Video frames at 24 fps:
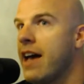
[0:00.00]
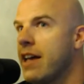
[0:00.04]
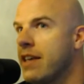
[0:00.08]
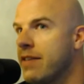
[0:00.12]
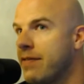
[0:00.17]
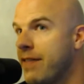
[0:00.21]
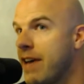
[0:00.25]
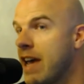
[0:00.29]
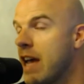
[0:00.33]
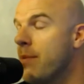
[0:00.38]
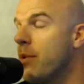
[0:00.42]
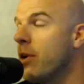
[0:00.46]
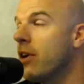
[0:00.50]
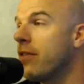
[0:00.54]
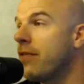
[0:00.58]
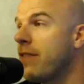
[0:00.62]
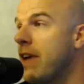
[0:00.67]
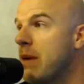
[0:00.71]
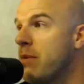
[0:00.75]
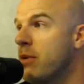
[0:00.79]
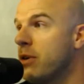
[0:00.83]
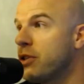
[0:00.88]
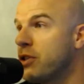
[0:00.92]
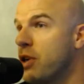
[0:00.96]
Yeah,
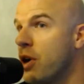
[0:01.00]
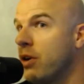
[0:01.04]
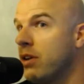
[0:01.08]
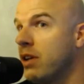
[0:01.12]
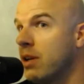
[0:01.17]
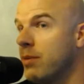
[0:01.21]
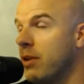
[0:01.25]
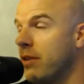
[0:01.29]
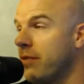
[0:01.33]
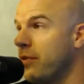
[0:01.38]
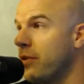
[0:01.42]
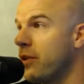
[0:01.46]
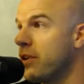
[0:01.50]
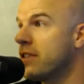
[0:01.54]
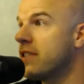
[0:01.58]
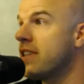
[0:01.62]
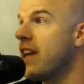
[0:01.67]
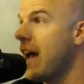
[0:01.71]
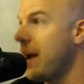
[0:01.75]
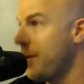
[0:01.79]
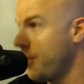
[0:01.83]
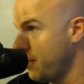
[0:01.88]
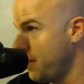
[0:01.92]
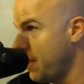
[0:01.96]
Faber choked him the
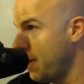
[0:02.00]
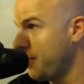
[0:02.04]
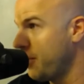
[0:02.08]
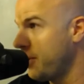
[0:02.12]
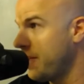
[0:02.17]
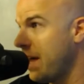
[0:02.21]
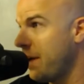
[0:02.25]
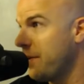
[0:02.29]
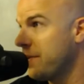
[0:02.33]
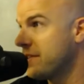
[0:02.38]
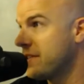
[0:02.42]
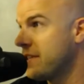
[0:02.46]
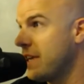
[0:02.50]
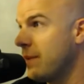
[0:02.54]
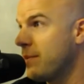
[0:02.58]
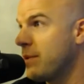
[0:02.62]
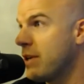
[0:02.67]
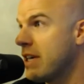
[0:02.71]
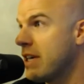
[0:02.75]
first time. Remember, that was